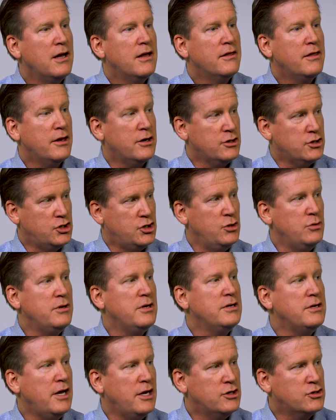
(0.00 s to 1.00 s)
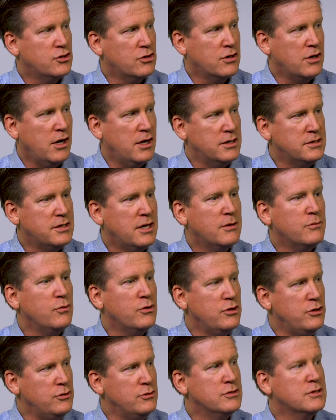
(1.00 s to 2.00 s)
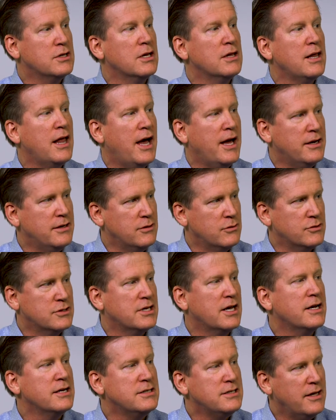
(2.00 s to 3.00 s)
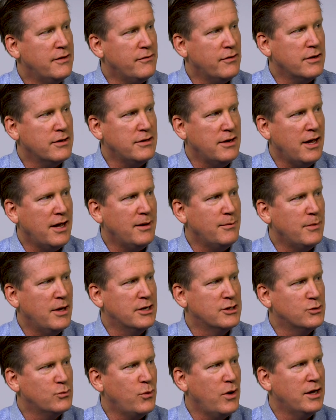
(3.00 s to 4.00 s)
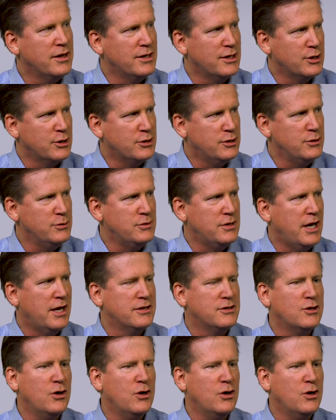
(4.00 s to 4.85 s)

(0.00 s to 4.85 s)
that are shooting nature content will use the Latin or scientific name as well and include that.